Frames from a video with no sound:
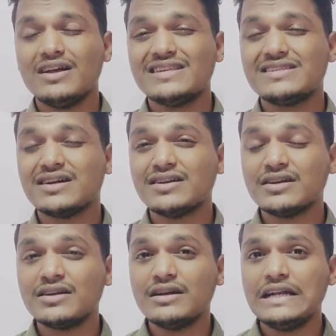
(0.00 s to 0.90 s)

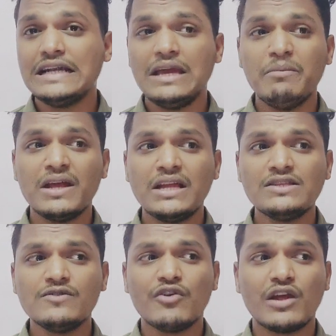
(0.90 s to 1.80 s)
certain
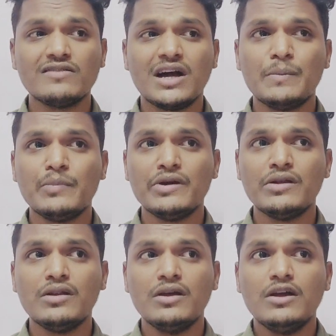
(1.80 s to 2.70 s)
demerits. For example,